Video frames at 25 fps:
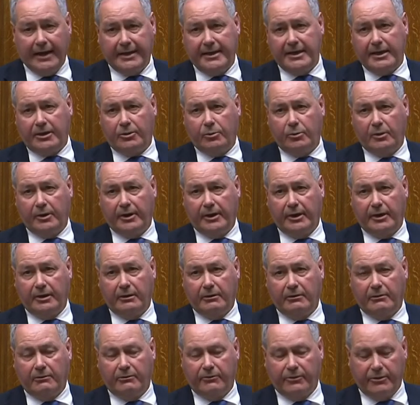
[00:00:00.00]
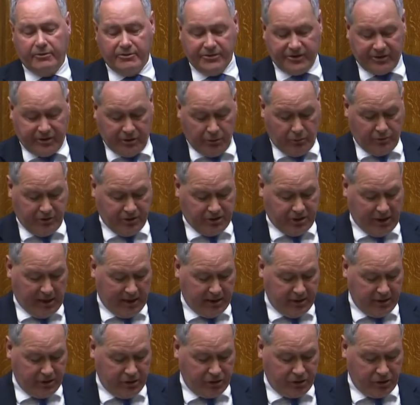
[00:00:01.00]
And equally, there is still the
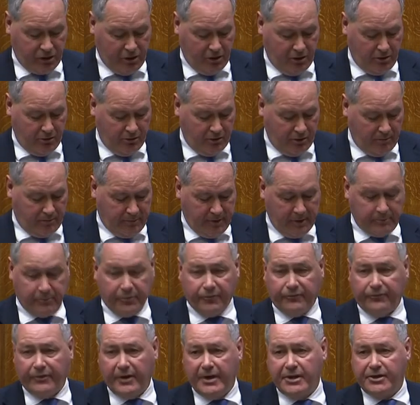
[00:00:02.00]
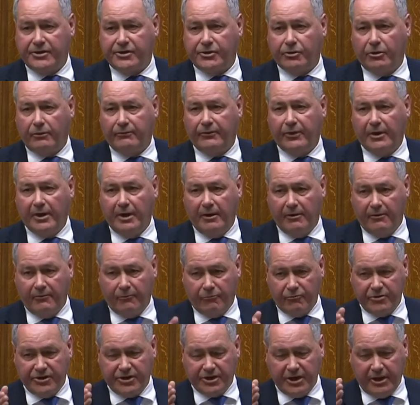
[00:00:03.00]
challenge that people face of
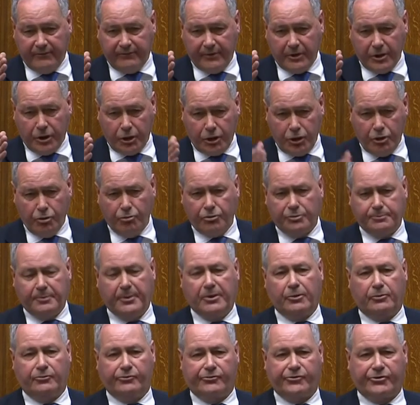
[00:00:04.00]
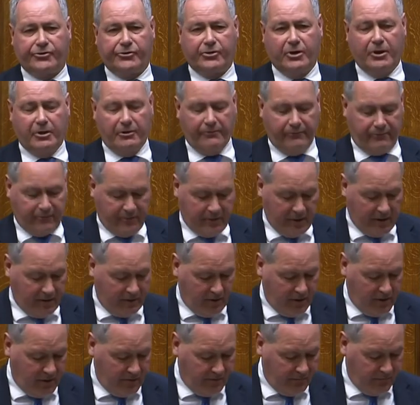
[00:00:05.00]
receiving huge bills for
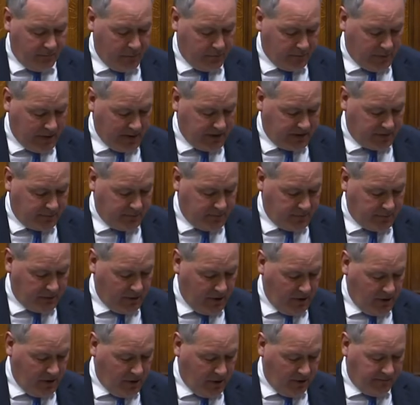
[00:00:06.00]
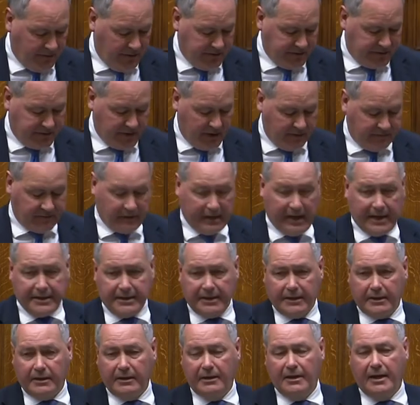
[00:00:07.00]
the replacement of unsafe
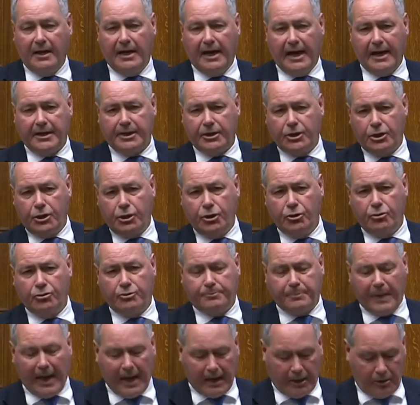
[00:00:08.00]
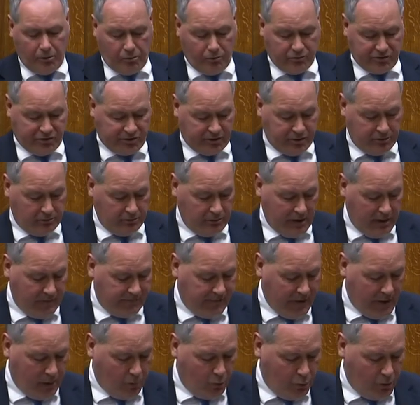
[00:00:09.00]
cladding, and a huge backlog still
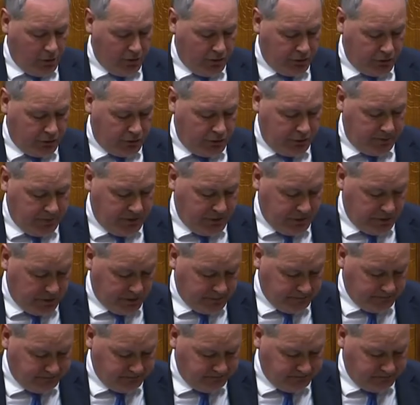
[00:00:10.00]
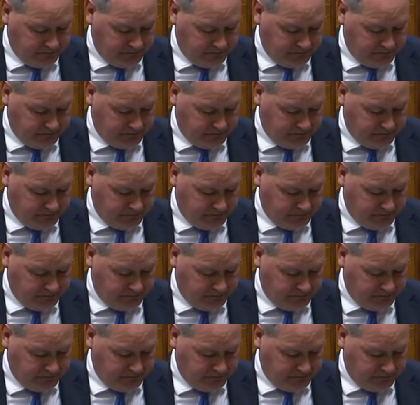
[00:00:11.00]
of that work to be done.